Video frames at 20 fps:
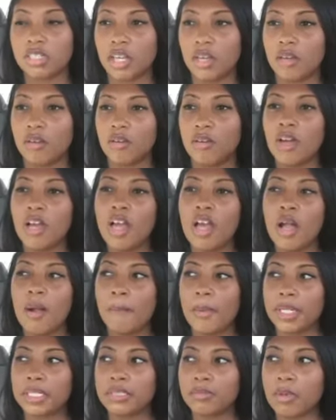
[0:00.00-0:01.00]
So
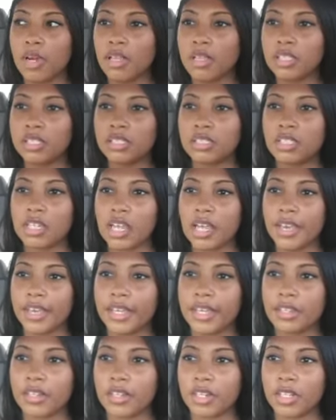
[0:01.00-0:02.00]
my smallest
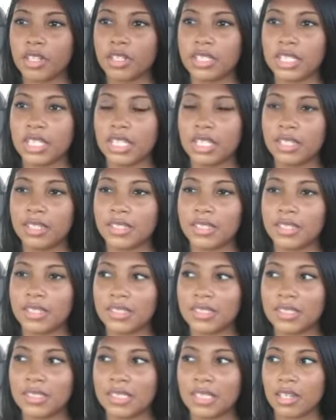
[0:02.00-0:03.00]
debt currently
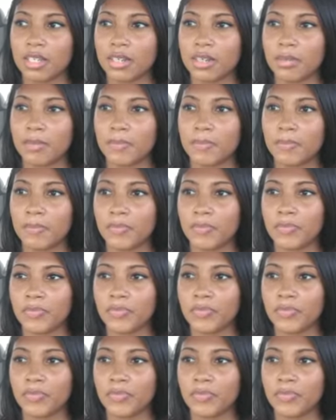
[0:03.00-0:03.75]
is the